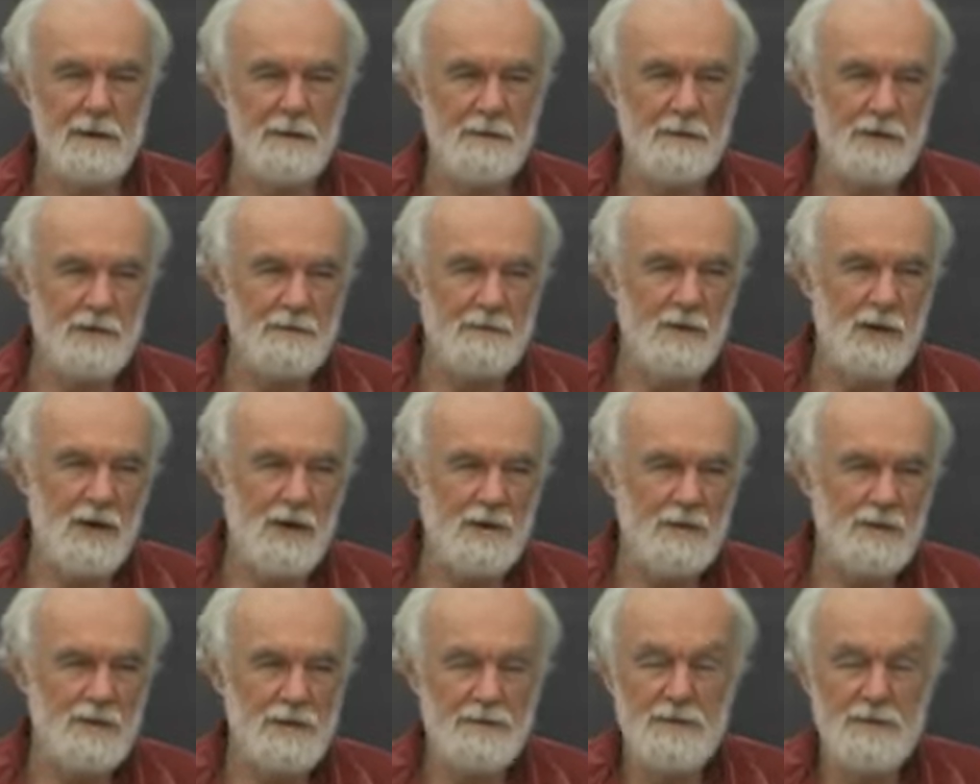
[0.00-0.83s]
I mean,
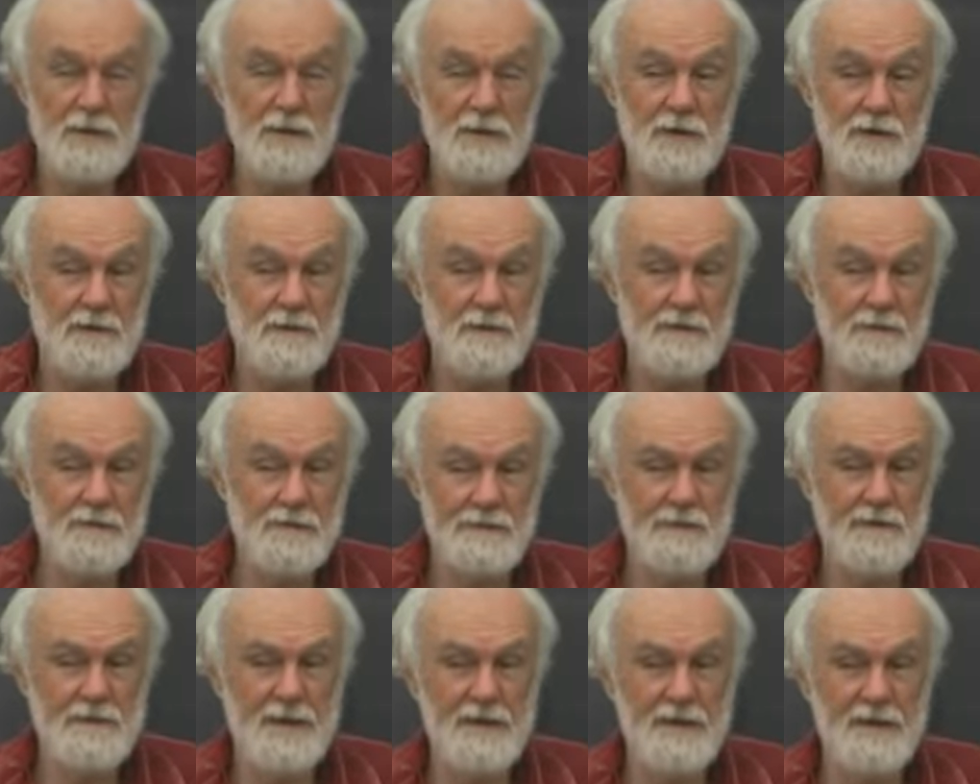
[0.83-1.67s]
Marx is full of
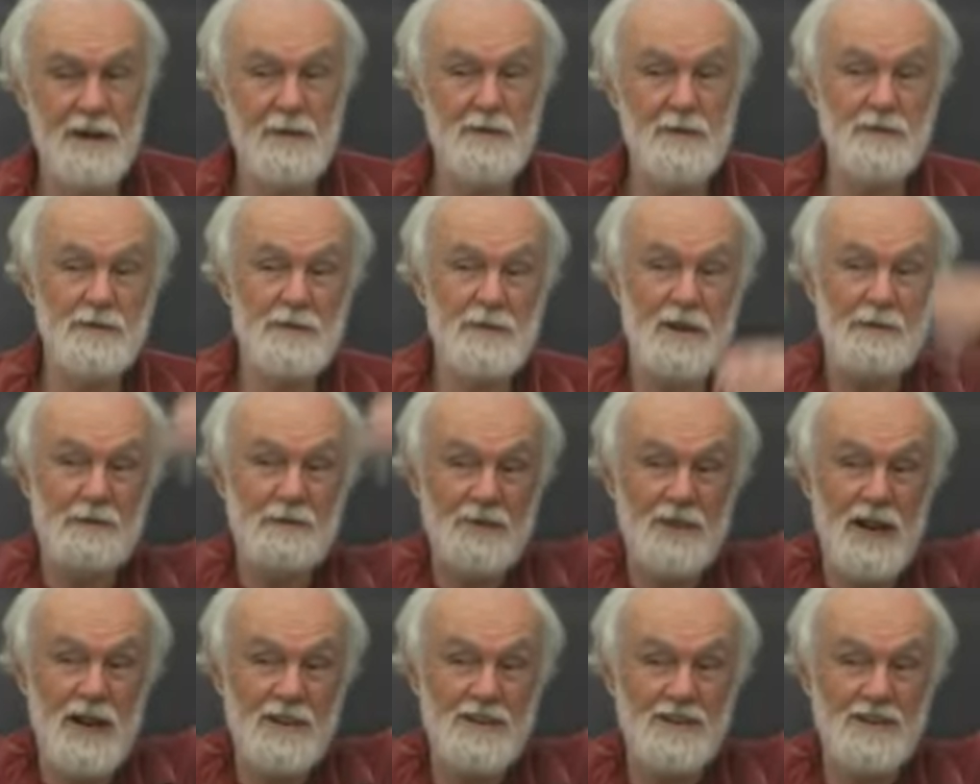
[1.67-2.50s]
you know, levels of
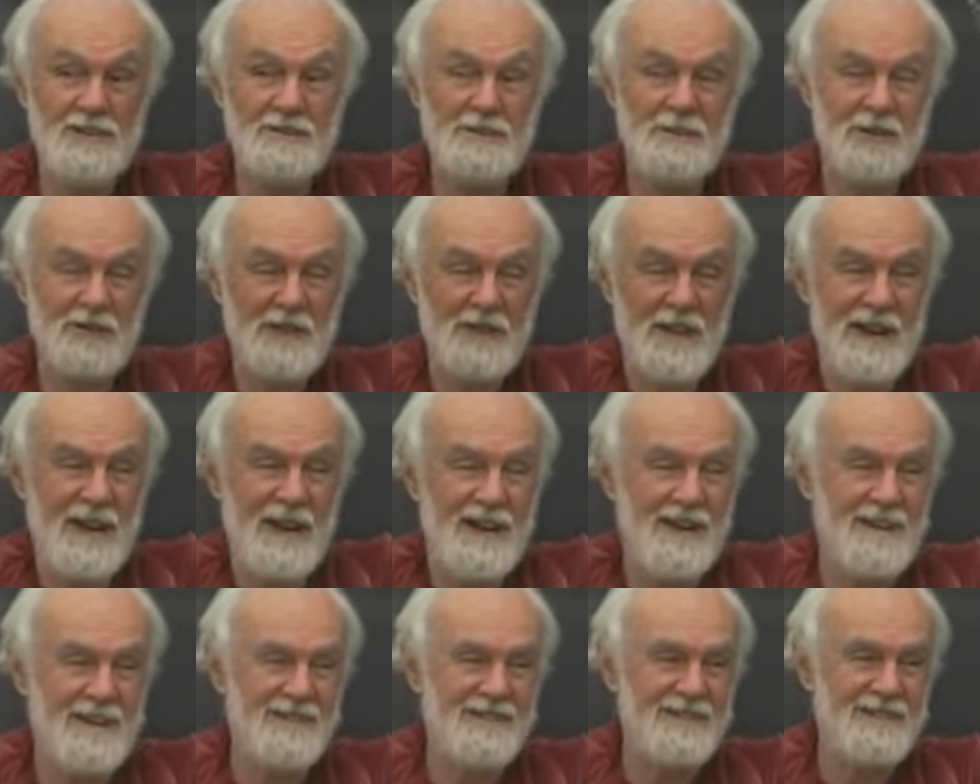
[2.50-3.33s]
abstraction, which are
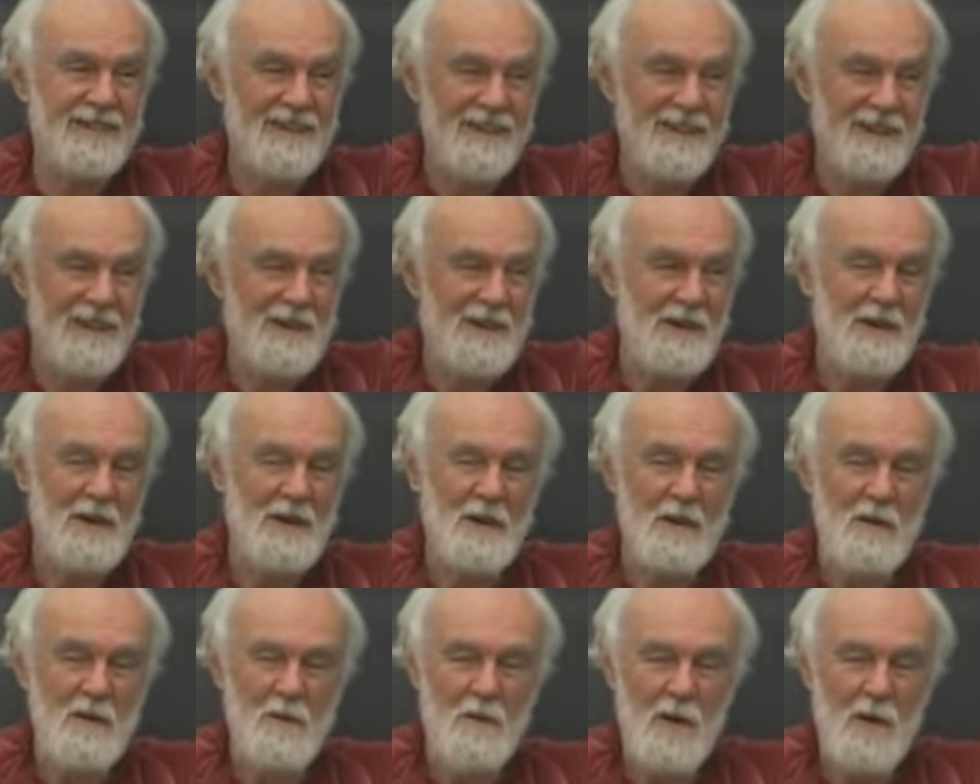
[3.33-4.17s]
kind of
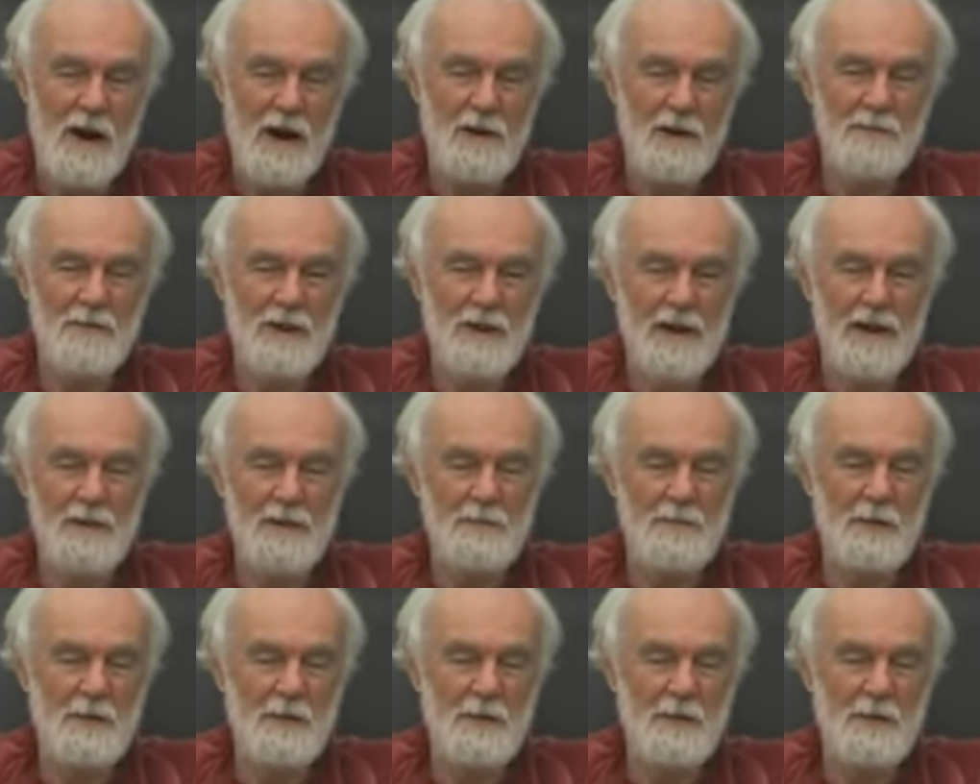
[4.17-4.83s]
way up there.